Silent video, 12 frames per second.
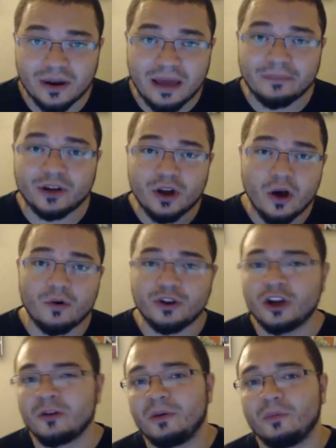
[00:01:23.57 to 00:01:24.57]
Let me know. Are
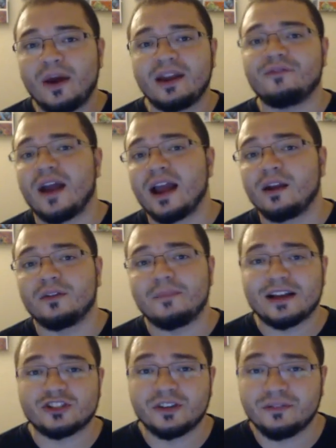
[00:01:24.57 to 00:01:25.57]
you going to be waiting for Halo the
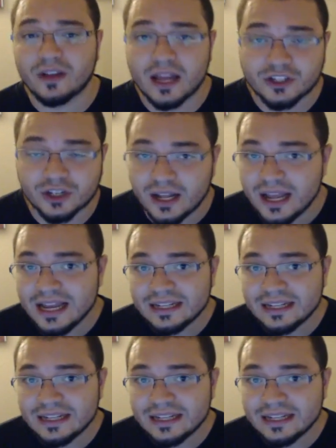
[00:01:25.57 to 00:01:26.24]
Master Chief Collection